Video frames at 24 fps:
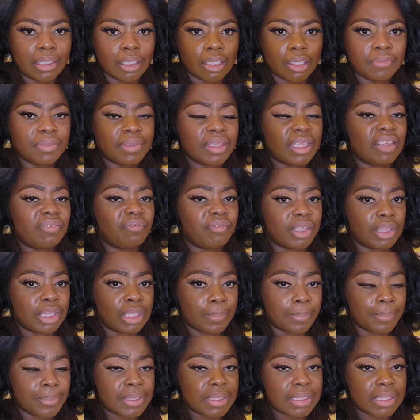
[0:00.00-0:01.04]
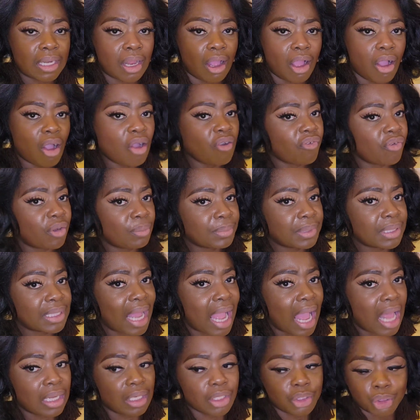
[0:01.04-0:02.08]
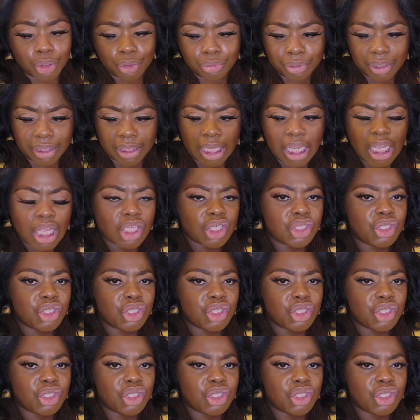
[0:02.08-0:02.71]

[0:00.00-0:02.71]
of the 50% off from Dollar Tree.